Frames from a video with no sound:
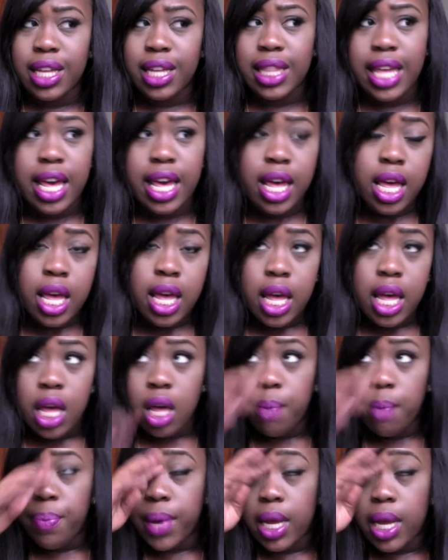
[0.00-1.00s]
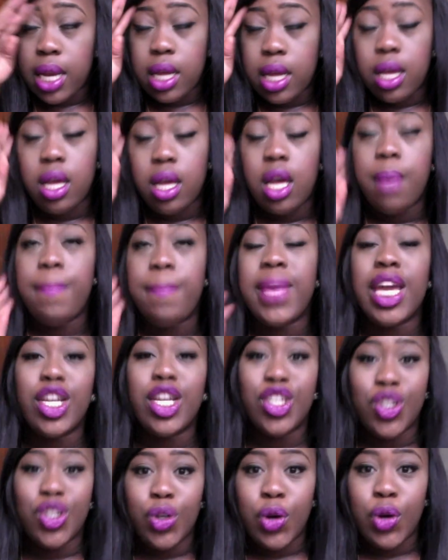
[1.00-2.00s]
that. But make
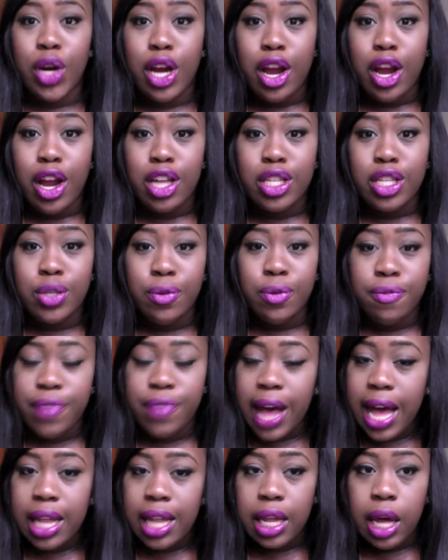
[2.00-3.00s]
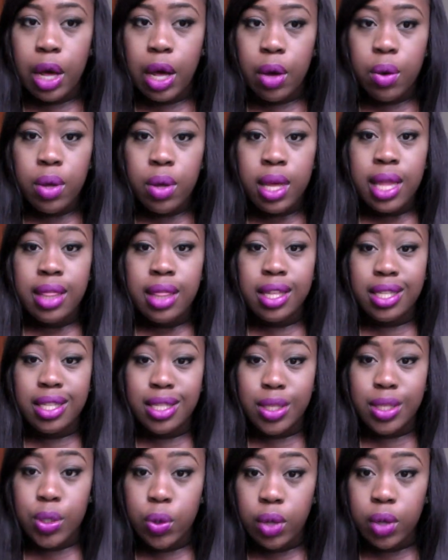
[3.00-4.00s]
sure to follow The
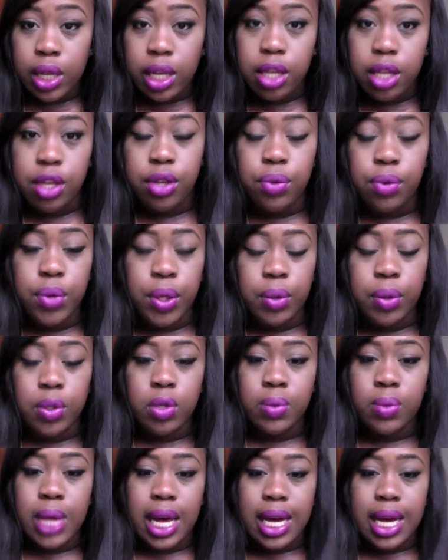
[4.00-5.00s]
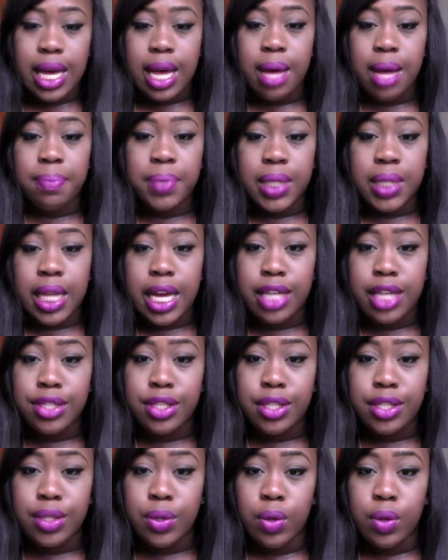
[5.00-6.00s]
Schooling You,
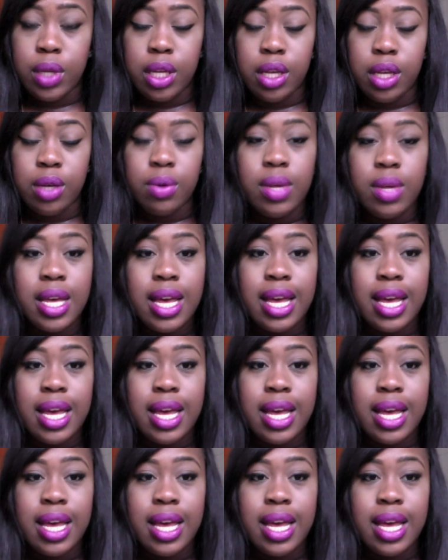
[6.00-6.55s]
youtube.com/TheSchoolingYou.